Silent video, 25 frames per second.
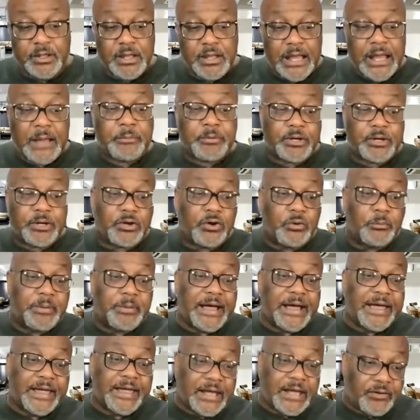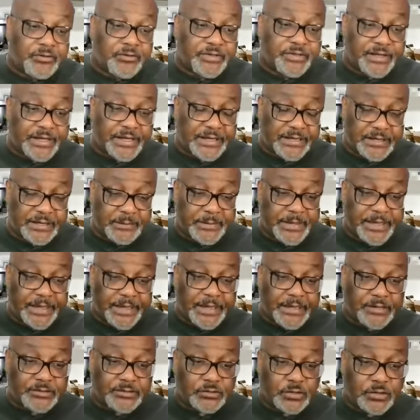I'm gonna go buy everything I can get my
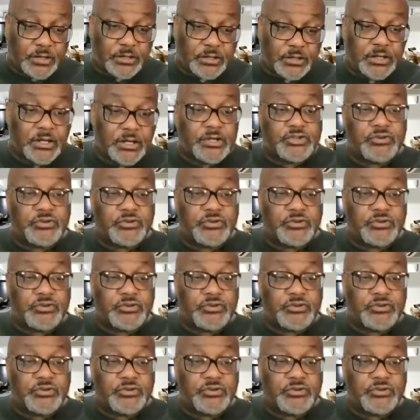hands on.